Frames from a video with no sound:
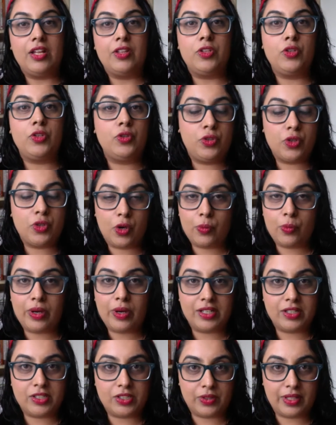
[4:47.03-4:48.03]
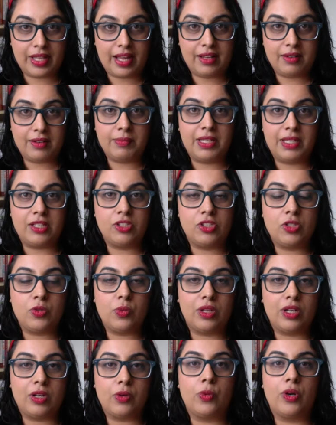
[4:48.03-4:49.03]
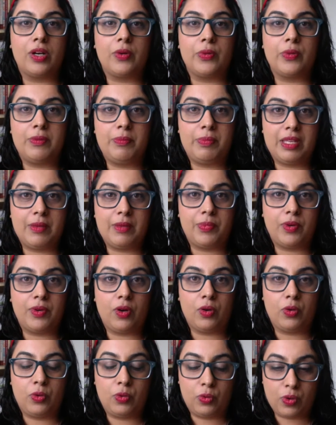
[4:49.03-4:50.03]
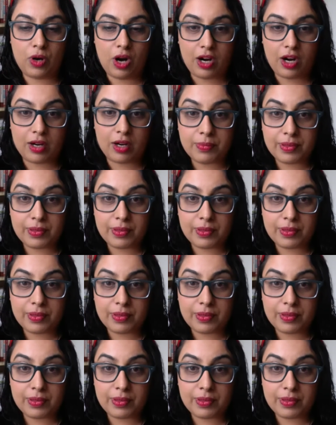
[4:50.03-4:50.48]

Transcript: You don't want to do that because you want to work with people who are a